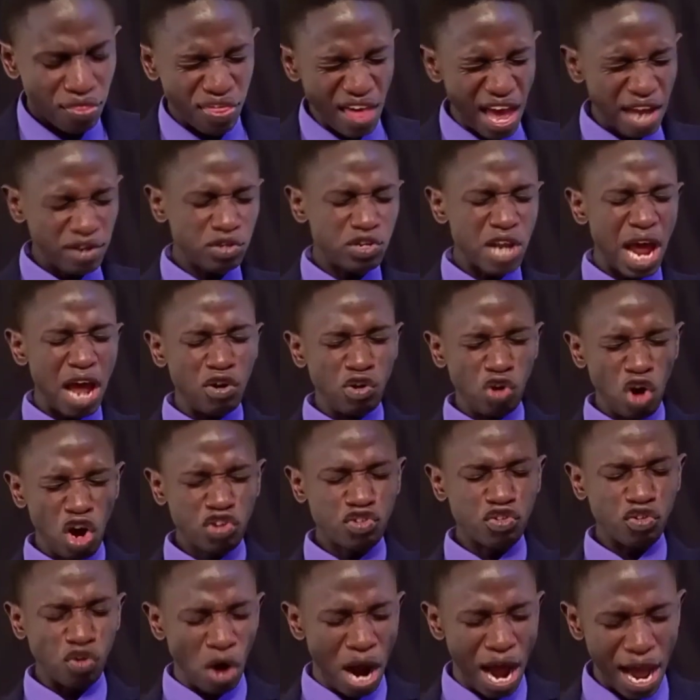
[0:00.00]
that are
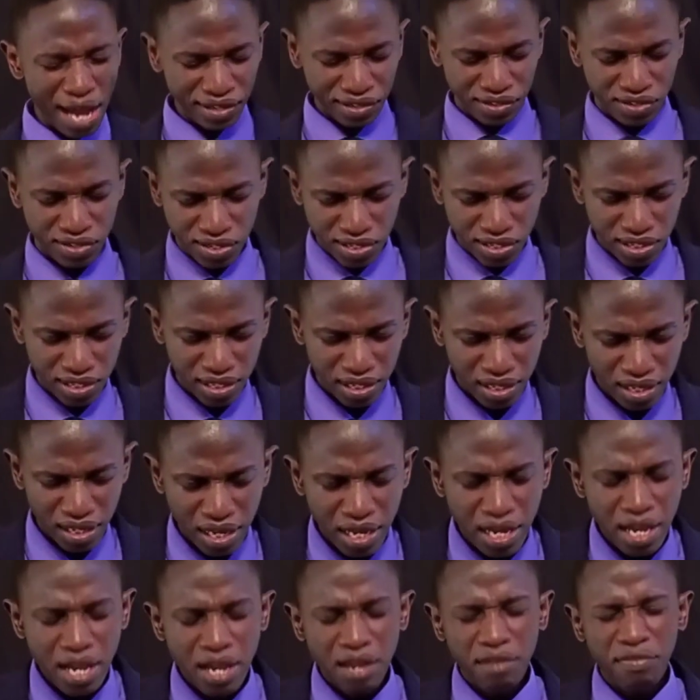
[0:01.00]
not right,
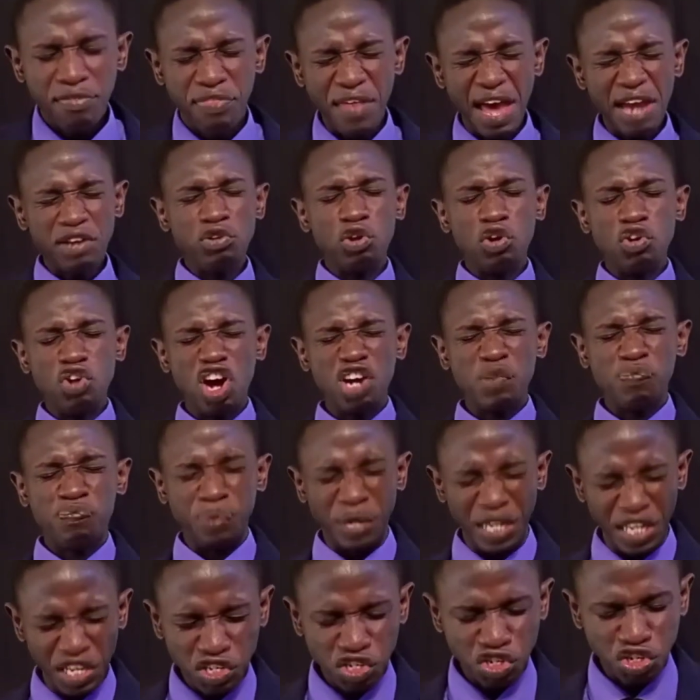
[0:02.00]
that do not
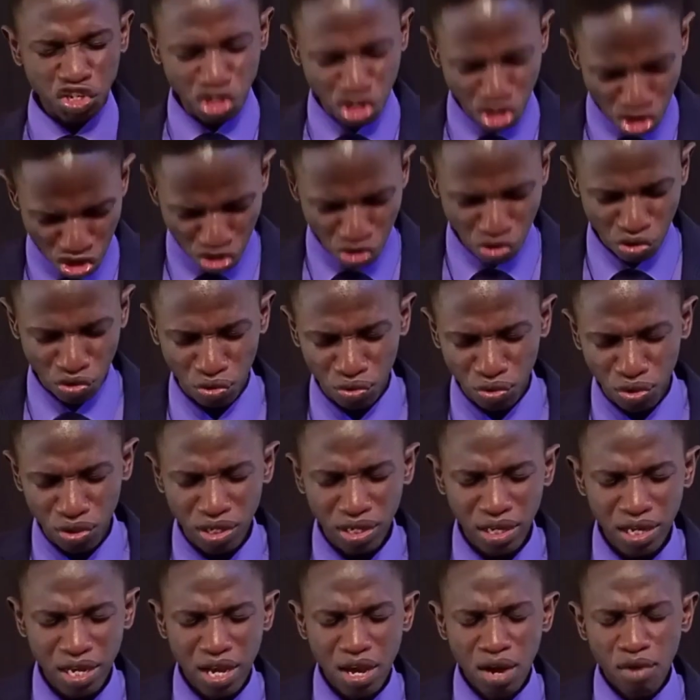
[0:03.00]
please you.
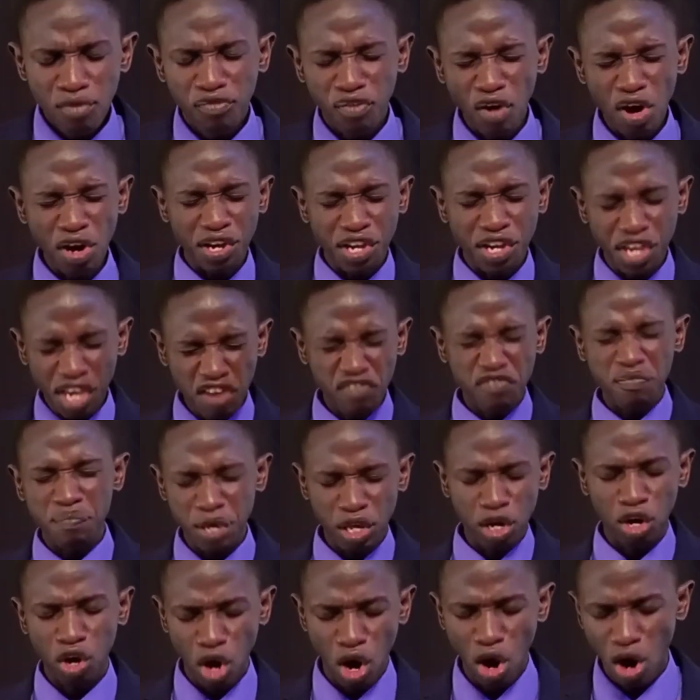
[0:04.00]
Forgive
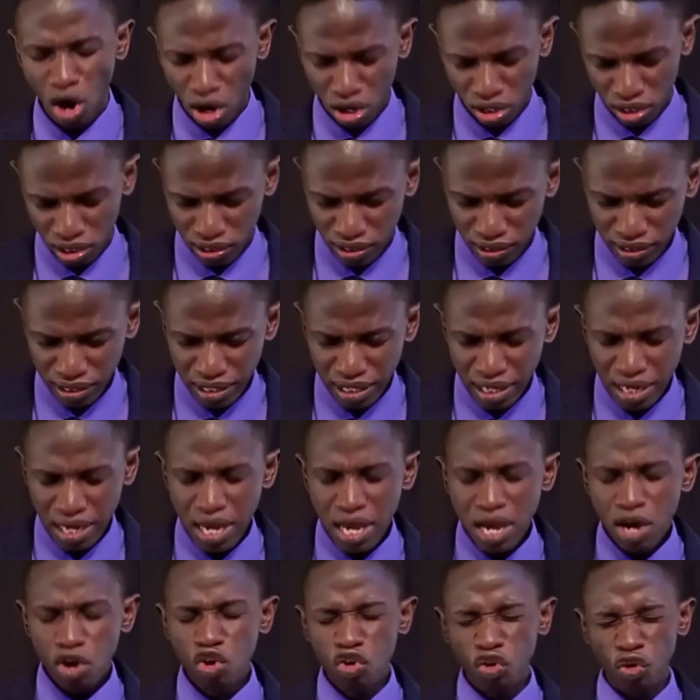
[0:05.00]
me, Lord.
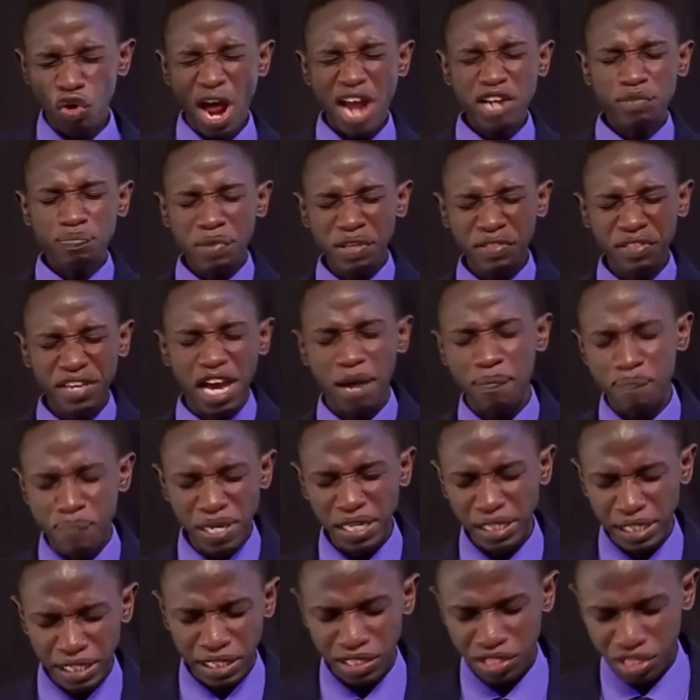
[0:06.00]
Grant me the
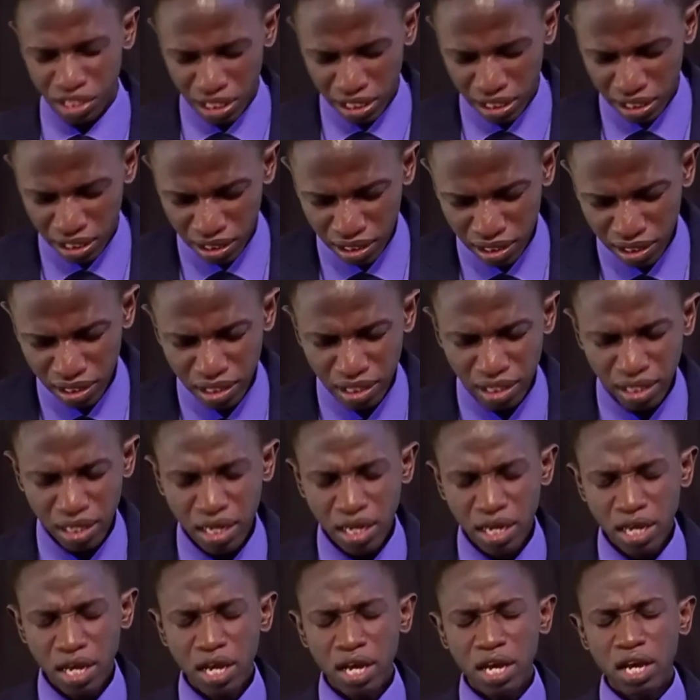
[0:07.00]
ability
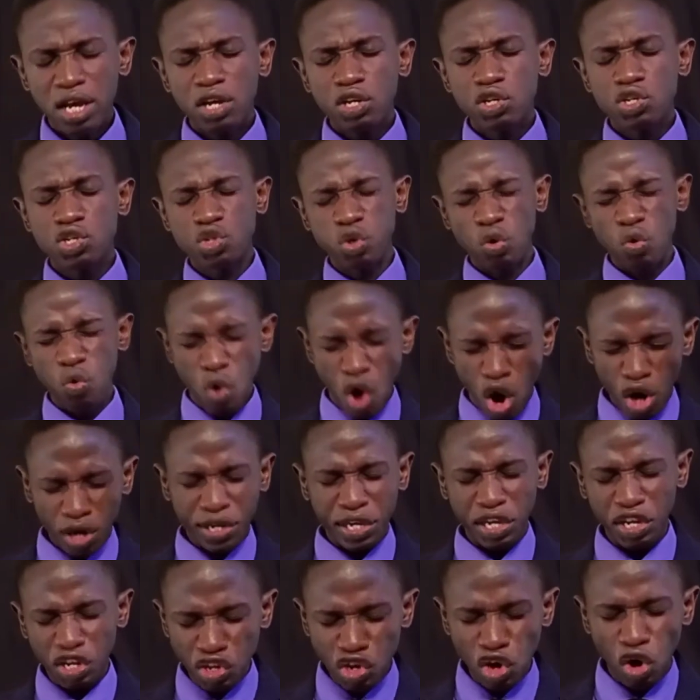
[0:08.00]
to
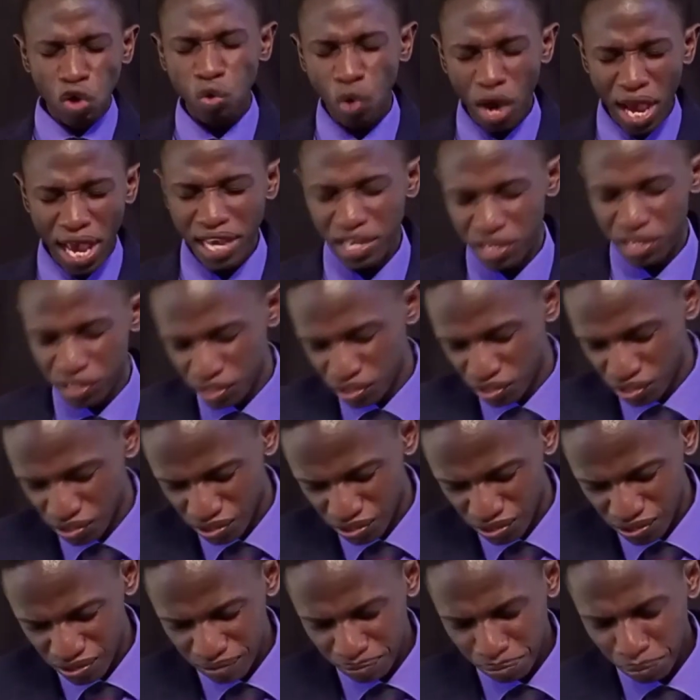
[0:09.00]
walk in your ways.